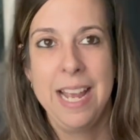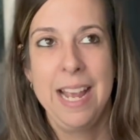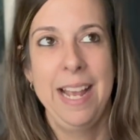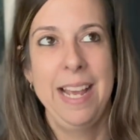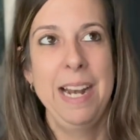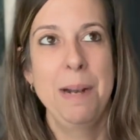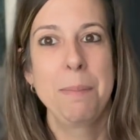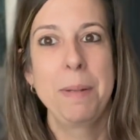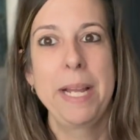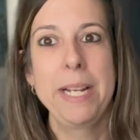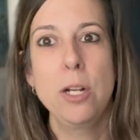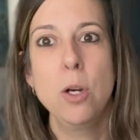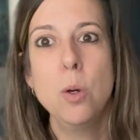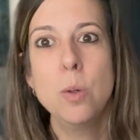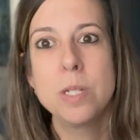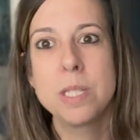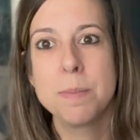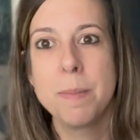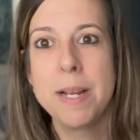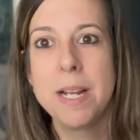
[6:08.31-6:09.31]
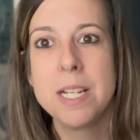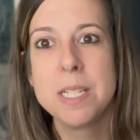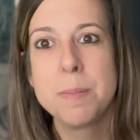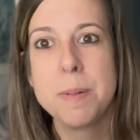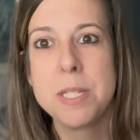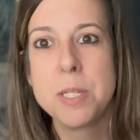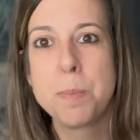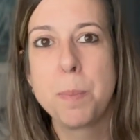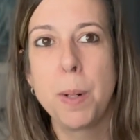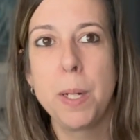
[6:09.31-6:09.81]
And I'm like, oh, it's my
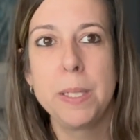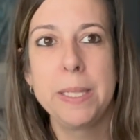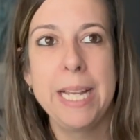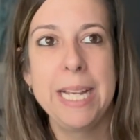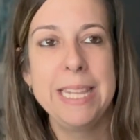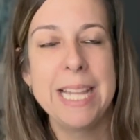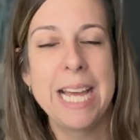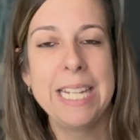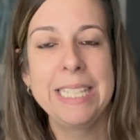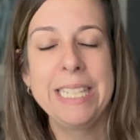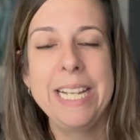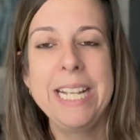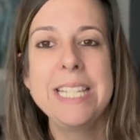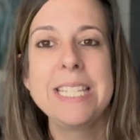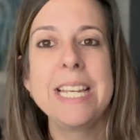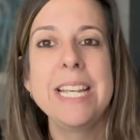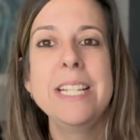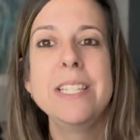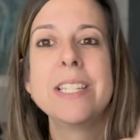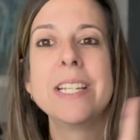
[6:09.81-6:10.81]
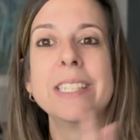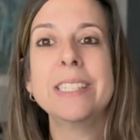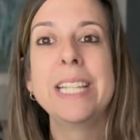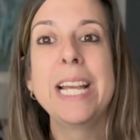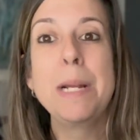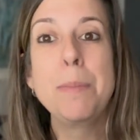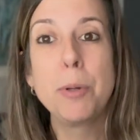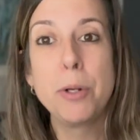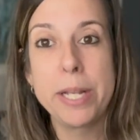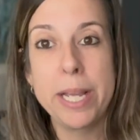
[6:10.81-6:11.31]
husband's birthday, and that leads into
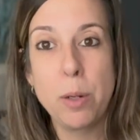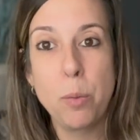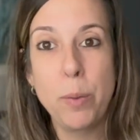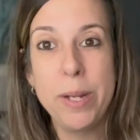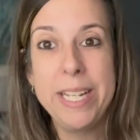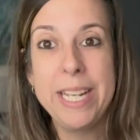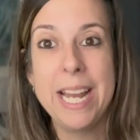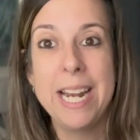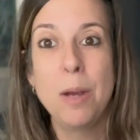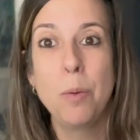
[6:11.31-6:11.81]
Labor Day weekend,